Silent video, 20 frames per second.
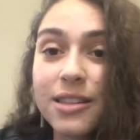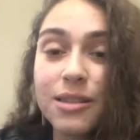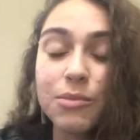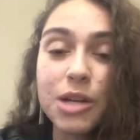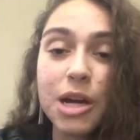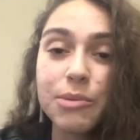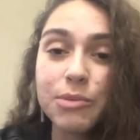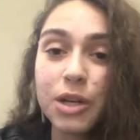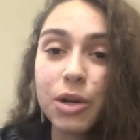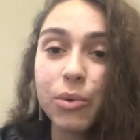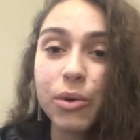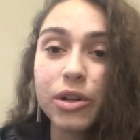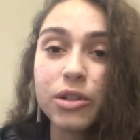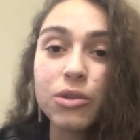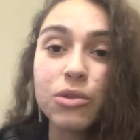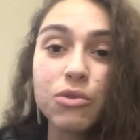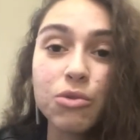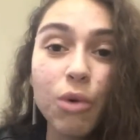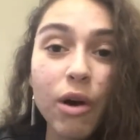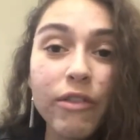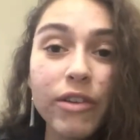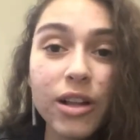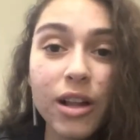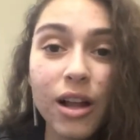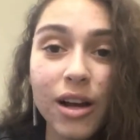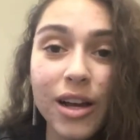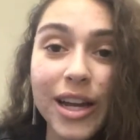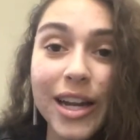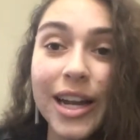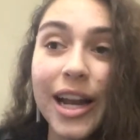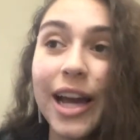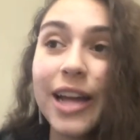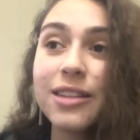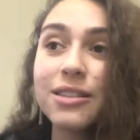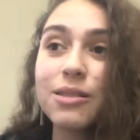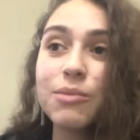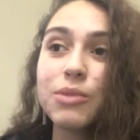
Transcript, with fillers: sometimes I'd work till 12 o'clock at night,